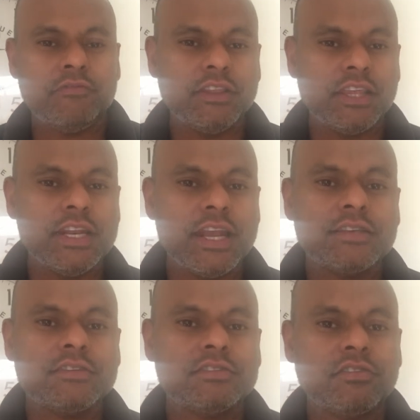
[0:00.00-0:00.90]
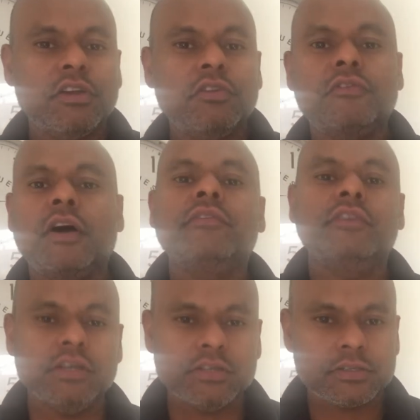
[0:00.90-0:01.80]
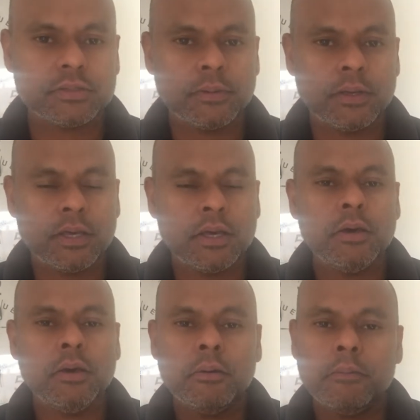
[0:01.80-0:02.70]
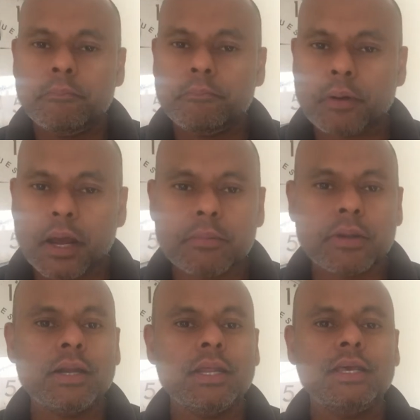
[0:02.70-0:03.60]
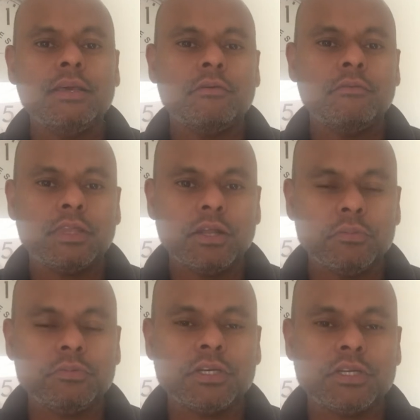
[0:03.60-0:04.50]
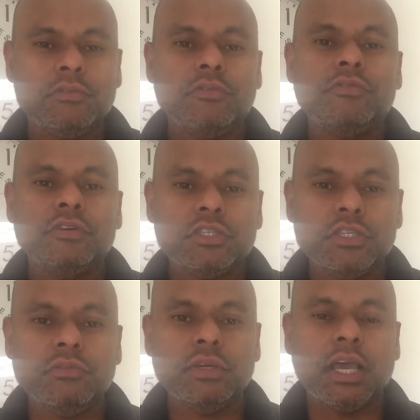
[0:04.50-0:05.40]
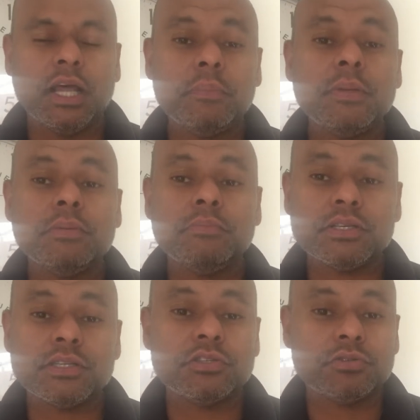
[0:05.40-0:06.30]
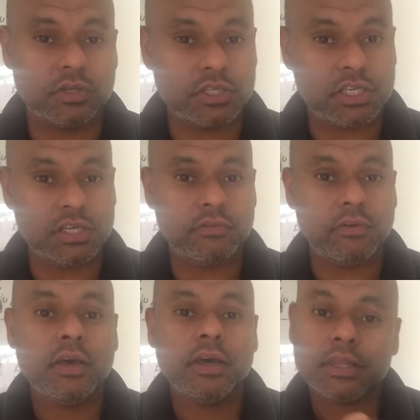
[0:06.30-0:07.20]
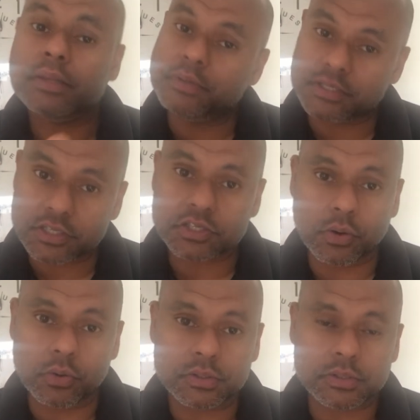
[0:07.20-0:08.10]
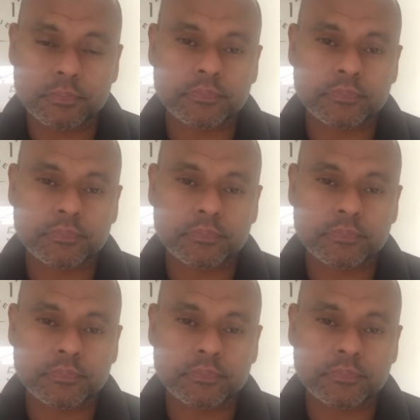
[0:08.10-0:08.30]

within next 3 to 5 years. Primarily with an objective of achieving, helping the business to achieve the business goals.